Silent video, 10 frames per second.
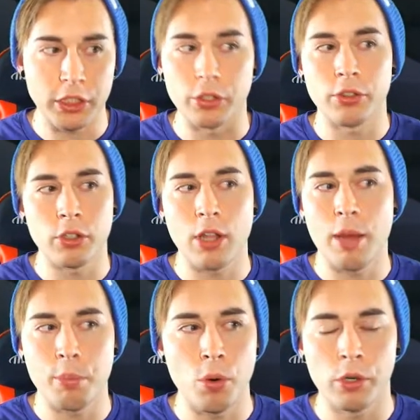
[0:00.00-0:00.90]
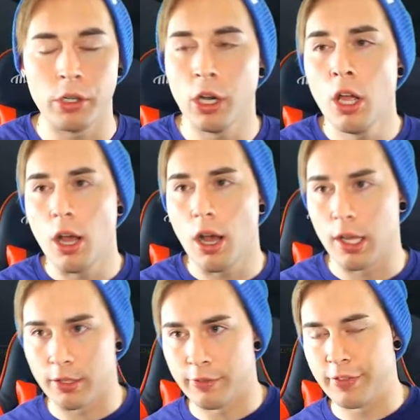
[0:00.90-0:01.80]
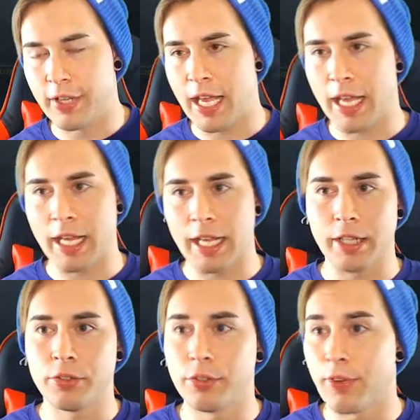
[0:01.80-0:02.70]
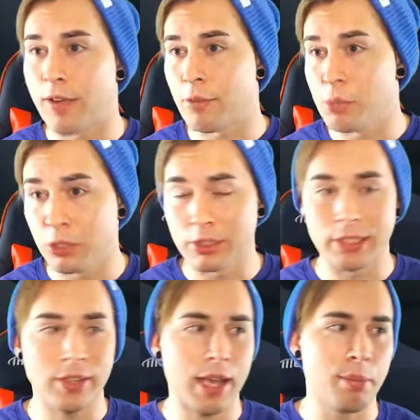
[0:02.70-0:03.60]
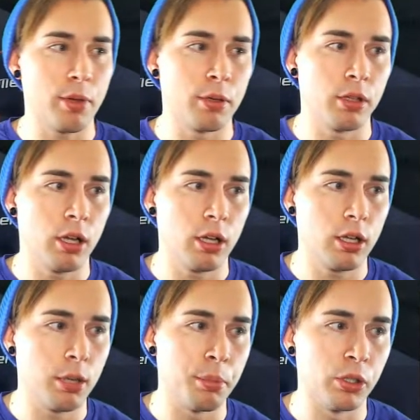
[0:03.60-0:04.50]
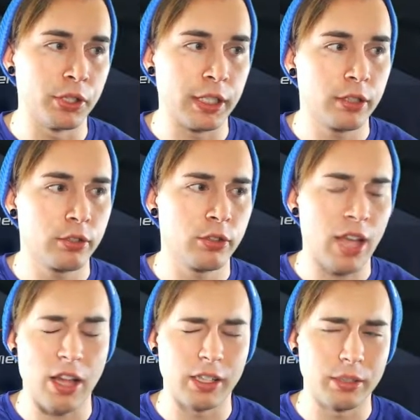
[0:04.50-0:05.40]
It's a lot more of a survivability type ability talent.